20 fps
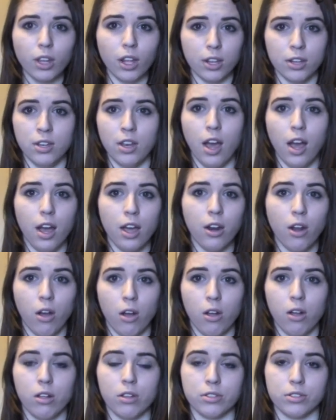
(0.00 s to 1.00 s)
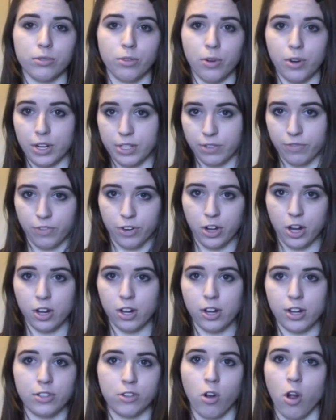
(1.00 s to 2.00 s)
not all sororities and
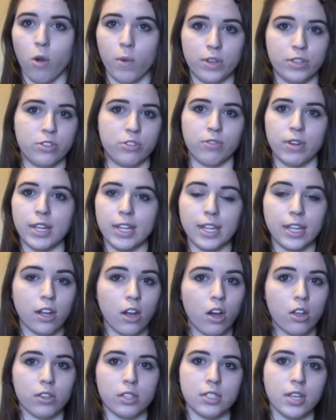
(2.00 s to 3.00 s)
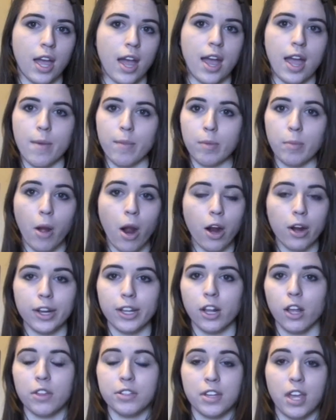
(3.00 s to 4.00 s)
fraternities are always drinking all the time or
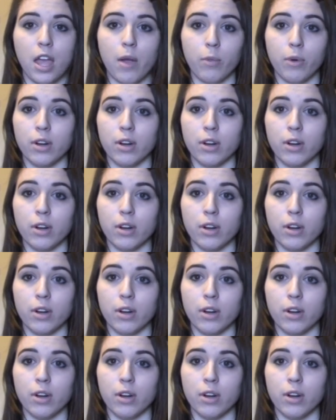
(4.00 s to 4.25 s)
partying all the time,